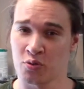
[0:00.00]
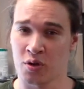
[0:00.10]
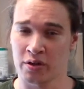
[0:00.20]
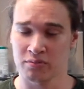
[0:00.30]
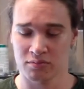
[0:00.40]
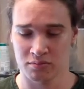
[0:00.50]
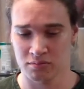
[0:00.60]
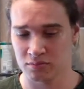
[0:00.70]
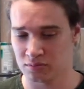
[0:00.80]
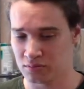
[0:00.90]
1,
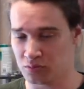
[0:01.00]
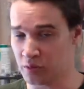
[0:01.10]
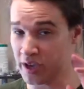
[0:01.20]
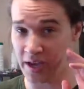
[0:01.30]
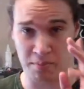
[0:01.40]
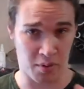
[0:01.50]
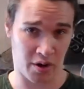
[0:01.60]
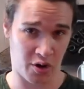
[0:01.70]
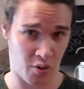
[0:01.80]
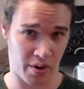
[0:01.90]
we had
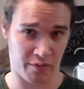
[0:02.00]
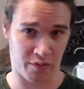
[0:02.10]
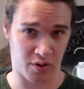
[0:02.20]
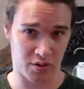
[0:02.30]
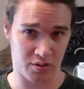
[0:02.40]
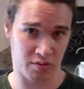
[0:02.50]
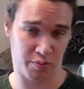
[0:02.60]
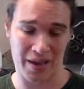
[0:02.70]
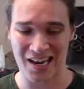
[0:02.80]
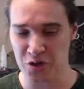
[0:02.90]
Mark going first
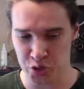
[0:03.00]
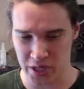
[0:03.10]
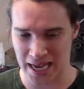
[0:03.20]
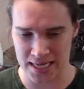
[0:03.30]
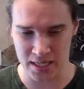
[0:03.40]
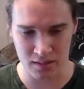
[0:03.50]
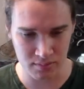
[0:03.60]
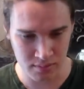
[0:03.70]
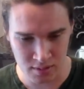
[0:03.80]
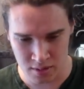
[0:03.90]
with Pen Oceania.
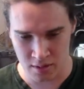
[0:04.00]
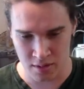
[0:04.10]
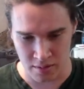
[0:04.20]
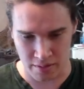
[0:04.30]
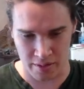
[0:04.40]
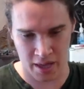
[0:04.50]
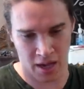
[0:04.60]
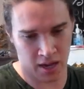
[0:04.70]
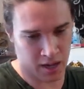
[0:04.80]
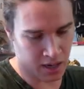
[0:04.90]

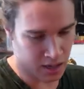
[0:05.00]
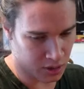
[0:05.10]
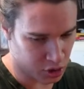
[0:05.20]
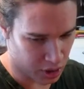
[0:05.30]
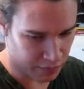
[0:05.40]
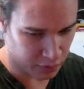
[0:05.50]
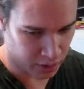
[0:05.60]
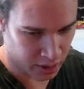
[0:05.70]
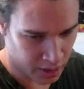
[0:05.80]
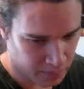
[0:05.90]
They shuffled
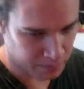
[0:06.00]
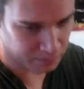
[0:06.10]
on up